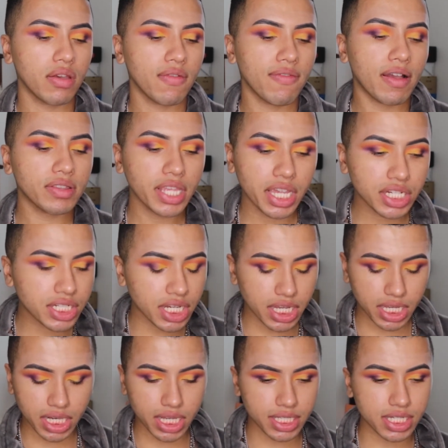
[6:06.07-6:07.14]
foundation,
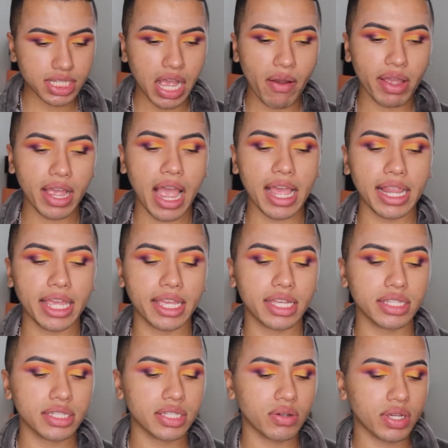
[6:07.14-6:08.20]
and just how I highlight and
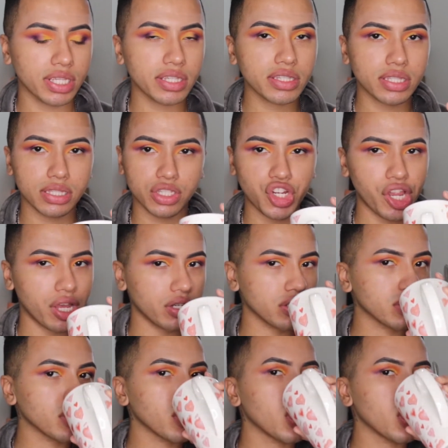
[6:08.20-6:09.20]
conceal, because it's changed.